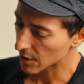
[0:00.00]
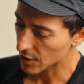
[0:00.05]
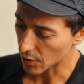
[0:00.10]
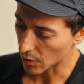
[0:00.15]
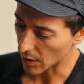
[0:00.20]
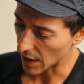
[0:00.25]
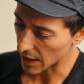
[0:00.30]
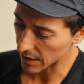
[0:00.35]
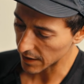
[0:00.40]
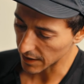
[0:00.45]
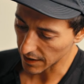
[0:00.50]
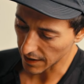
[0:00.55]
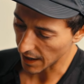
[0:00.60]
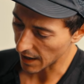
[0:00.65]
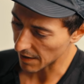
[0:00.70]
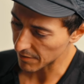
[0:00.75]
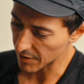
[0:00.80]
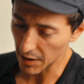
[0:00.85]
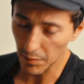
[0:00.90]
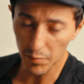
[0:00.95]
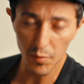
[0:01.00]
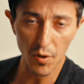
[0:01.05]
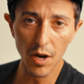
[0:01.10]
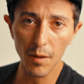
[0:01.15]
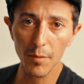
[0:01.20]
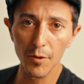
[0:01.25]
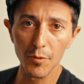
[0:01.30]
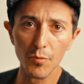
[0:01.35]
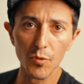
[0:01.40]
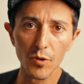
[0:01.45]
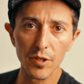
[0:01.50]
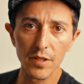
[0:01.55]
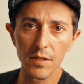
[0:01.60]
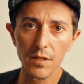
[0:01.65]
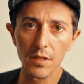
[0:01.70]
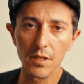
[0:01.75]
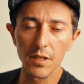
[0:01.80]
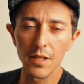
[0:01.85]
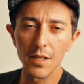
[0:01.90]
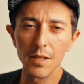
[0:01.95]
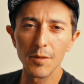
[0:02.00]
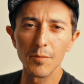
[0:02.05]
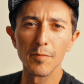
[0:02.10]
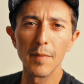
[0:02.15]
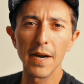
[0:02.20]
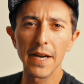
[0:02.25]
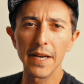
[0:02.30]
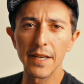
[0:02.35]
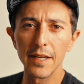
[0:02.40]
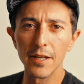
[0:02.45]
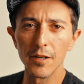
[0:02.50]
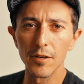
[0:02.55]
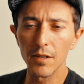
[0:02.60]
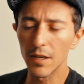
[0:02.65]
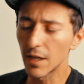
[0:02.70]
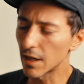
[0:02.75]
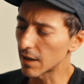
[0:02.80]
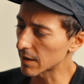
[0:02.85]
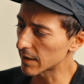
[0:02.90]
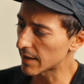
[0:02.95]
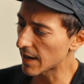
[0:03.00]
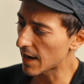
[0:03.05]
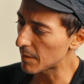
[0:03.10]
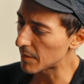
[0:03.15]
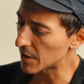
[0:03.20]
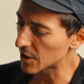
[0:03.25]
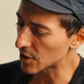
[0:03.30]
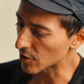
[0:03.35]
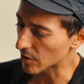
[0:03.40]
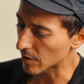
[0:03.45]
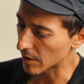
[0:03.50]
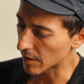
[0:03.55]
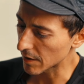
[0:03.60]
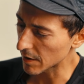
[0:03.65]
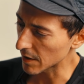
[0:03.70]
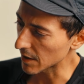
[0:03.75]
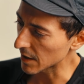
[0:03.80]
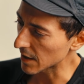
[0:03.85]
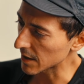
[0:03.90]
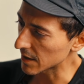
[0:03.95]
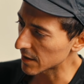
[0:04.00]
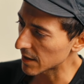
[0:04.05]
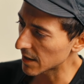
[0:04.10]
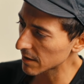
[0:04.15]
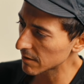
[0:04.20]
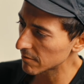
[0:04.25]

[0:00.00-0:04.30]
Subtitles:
So I didn't have any problem with any of my gear getting damaged or anything like that.